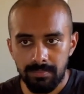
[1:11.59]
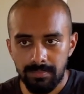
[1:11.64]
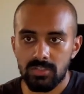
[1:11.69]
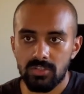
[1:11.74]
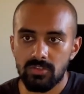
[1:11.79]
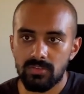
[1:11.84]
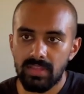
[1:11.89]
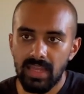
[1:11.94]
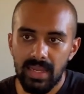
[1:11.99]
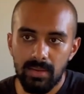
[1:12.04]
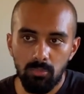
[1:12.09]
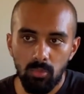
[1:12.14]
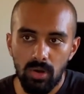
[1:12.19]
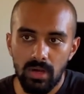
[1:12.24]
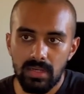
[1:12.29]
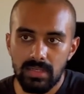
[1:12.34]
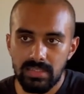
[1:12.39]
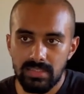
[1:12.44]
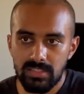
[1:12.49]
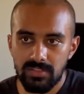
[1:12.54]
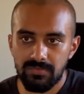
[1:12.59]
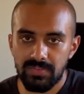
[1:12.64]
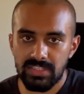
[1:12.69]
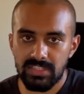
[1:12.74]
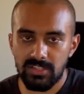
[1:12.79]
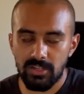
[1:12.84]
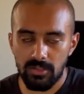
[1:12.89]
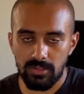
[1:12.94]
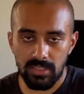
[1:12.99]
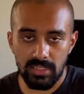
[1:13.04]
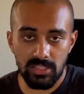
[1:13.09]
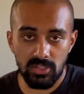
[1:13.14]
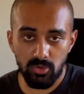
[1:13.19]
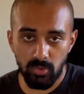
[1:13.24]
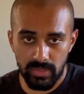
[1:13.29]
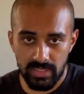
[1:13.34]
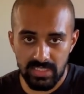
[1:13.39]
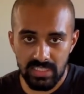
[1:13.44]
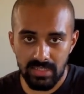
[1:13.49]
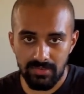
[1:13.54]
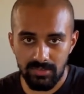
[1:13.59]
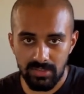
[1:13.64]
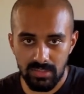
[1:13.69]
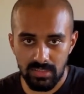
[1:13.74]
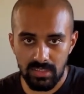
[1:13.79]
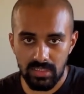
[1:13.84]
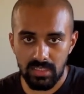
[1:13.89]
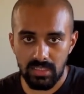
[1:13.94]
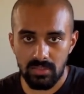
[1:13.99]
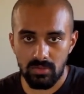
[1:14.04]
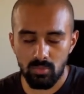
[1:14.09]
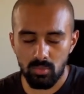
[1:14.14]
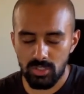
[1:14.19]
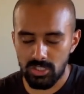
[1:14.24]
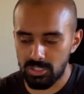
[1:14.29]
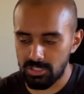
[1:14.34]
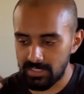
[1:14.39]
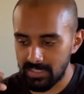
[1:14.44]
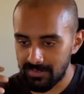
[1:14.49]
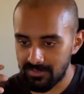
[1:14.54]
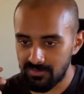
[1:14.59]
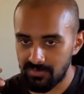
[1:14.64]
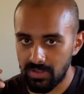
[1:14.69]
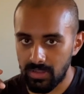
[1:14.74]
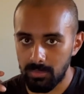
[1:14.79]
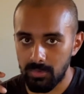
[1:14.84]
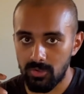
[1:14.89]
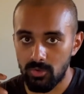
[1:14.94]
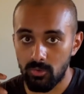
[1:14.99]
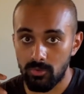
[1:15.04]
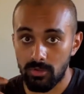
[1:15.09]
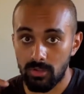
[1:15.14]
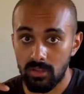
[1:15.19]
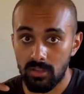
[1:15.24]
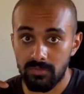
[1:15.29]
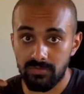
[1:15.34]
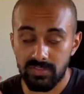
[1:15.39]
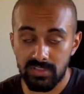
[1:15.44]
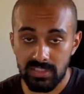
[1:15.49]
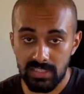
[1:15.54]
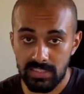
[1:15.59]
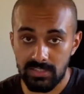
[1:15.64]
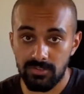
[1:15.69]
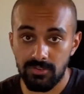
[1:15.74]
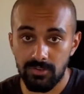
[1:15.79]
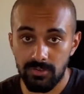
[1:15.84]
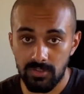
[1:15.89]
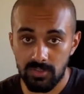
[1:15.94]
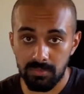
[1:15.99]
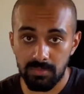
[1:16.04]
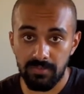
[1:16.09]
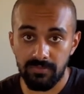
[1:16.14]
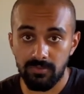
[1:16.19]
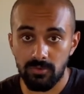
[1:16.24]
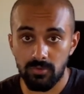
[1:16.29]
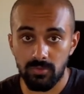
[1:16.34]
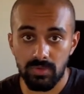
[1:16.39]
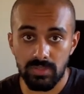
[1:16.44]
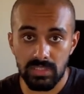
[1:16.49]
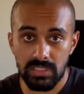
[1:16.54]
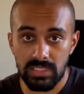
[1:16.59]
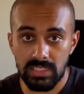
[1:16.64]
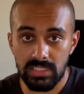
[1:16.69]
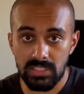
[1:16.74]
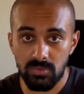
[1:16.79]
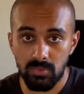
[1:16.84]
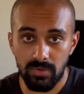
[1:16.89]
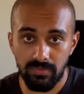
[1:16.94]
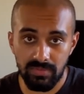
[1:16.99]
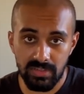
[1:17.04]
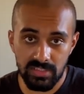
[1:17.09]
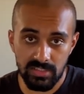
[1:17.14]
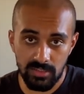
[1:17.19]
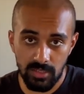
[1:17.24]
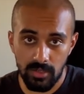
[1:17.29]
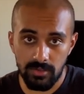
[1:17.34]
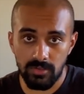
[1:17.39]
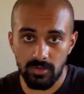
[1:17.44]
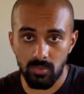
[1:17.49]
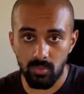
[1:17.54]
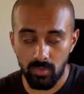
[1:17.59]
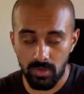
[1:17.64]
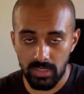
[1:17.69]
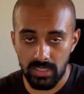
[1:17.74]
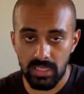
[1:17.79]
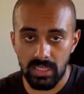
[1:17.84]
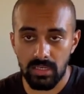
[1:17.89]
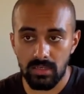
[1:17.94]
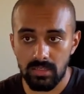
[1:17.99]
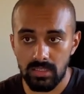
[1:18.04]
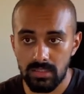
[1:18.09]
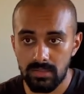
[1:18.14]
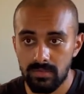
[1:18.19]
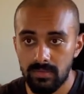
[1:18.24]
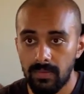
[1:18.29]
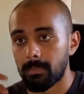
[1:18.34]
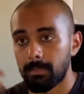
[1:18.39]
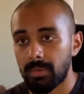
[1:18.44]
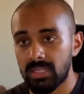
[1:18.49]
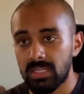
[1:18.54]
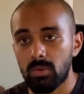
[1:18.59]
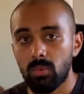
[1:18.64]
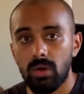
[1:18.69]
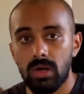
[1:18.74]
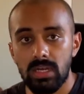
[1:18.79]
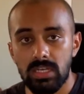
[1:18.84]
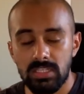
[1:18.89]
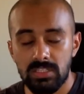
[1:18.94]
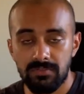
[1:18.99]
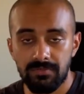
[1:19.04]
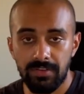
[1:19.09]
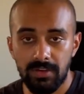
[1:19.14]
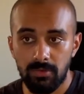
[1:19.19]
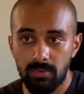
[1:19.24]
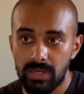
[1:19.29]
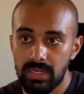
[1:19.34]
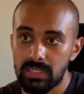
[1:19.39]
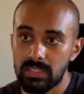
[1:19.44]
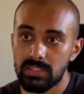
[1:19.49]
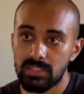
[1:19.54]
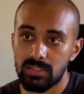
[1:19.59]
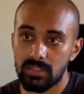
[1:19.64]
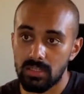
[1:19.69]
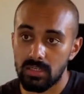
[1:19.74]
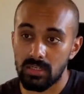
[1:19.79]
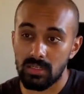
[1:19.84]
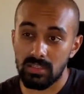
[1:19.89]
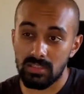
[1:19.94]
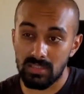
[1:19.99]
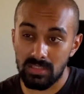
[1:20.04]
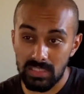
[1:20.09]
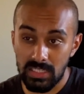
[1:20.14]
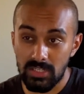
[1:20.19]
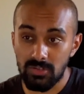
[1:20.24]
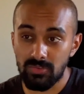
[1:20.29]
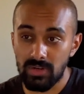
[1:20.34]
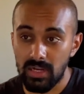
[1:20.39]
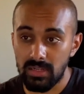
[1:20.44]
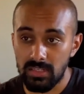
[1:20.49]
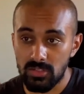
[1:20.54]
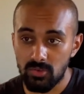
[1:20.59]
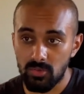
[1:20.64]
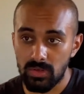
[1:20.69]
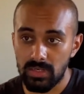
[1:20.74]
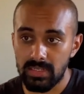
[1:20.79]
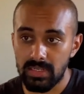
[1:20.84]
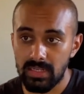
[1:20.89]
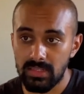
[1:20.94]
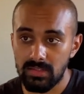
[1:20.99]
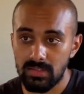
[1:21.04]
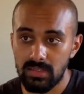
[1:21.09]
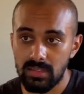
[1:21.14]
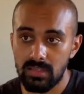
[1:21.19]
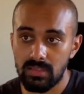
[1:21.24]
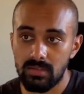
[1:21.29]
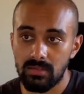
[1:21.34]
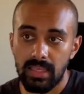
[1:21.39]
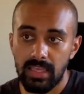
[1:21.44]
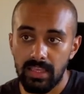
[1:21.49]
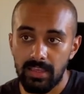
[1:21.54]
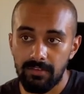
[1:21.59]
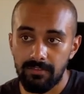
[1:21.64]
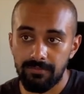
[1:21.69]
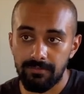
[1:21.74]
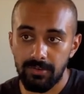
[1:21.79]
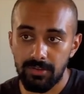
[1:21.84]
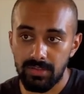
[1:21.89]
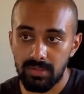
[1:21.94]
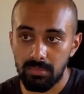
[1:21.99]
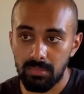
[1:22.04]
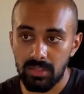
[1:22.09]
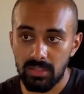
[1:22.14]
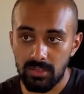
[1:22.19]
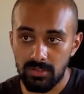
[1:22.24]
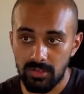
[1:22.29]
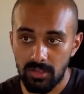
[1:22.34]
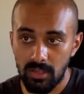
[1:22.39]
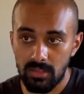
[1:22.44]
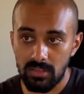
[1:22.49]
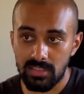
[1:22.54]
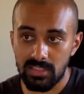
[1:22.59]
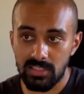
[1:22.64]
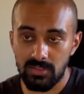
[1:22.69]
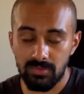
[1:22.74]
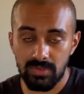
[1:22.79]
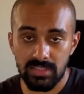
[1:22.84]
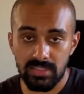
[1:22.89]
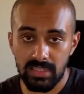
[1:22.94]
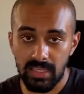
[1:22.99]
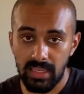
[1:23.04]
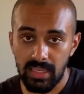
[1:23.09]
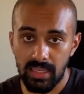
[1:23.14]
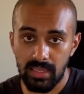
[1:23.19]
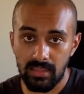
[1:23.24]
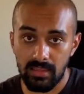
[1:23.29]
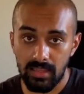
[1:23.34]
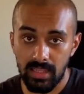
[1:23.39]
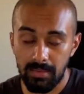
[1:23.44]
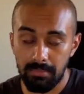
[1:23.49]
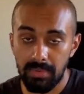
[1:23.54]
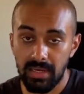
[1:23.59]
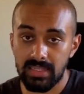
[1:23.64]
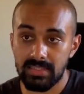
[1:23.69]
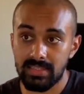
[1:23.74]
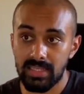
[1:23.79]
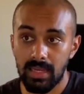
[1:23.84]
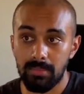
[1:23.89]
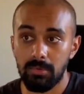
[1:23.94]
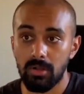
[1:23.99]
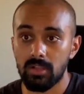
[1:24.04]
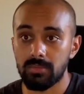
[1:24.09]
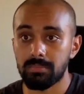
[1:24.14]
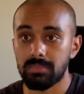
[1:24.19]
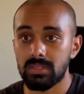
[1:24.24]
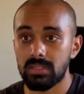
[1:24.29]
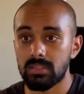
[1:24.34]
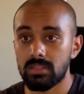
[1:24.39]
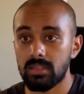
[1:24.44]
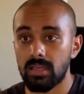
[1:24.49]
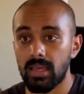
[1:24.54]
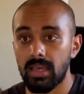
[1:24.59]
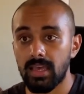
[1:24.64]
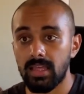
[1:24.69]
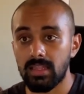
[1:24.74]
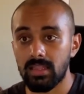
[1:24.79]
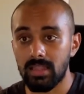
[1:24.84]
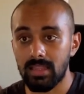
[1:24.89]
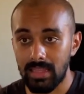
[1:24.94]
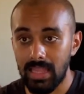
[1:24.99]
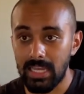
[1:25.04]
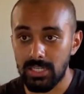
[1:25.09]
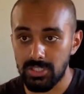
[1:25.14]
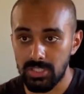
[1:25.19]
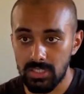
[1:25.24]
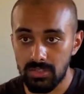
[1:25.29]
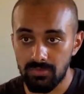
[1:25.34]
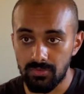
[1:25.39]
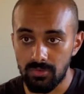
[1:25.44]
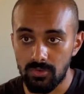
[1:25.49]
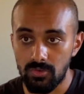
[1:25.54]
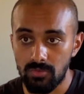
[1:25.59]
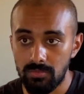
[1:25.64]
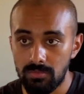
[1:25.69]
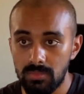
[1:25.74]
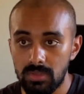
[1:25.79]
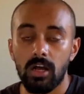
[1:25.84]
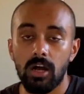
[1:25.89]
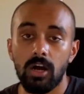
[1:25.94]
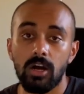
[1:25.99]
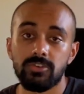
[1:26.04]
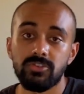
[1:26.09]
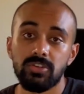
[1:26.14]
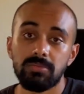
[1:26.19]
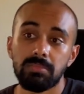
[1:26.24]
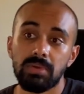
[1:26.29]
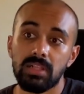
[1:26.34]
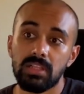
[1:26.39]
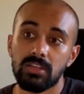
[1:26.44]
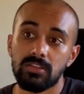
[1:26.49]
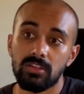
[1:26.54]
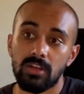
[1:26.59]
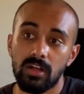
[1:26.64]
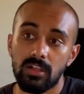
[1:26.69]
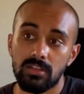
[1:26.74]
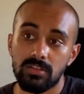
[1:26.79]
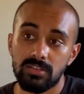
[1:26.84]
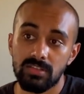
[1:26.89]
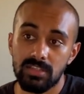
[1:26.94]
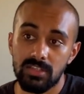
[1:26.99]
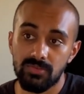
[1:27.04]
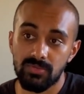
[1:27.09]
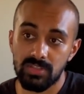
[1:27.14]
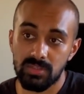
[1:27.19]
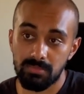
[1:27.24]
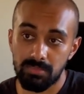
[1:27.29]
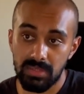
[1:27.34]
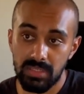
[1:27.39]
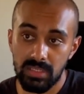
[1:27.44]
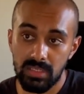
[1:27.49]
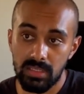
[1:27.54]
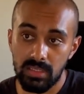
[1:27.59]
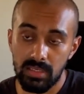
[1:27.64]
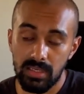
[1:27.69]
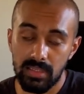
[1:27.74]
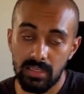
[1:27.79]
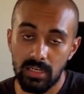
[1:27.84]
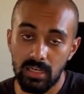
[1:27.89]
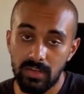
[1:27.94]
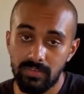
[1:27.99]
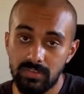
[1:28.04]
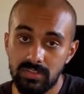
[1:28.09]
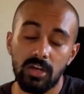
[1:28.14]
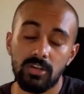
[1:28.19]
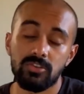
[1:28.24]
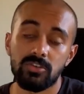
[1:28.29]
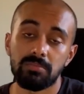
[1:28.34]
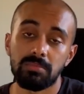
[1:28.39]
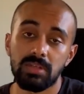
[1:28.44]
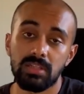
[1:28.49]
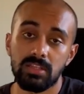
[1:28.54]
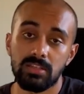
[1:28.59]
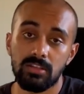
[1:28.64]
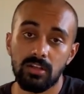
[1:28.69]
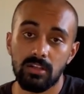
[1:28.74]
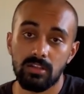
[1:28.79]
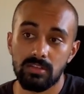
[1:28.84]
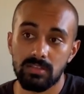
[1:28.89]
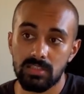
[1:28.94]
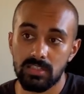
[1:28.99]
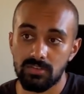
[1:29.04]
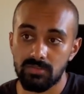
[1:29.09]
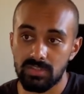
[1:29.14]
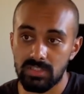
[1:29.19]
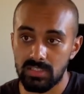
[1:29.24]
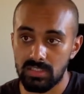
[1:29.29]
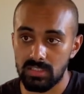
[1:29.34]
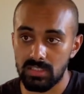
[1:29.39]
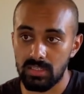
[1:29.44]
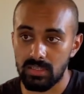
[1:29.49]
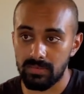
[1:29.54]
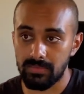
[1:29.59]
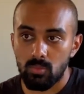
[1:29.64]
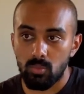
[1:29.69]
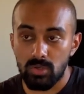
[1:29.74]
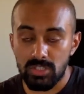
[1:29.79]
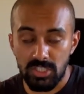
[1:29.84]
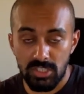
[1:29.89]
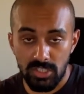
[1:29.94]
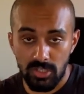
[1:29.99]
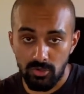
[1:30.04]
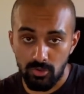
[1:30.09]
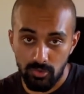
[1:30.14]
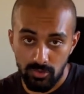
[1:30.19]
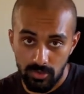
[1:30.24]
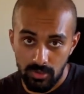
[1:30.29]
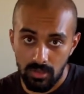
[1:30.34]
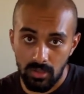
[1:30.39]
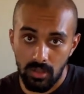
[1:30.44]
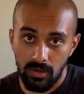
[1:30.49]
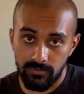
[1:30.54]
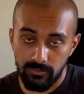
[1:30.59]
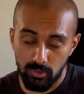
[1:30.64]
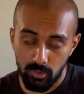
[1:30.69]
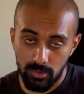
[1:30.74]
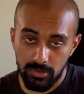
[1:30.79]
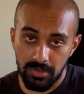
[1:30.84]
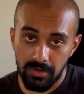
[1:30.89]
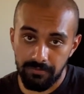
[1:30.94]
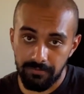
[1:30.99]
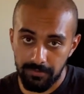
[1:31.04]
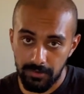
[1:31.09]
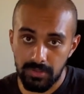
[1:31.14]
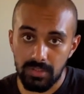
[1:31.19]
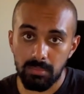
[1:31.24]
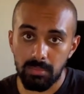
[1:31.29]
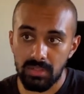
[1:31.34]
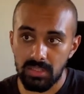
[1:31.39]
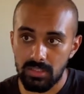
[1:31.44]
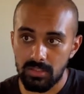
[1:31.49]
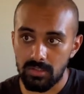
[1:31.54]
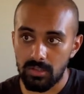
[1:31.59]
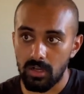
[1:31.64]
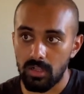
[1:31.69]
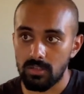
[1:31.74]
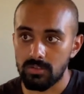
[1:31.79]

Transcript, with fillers: So time-wise, they started in 2017, which gives them a total of 6 years before release when they started working on it. Money-wise, they raised a seed round in 2019, a $30 million Series A led by Sam Altman and Lachy Groom, a $100 million Series B, and another $100 million Series C, which is a total of $230 million.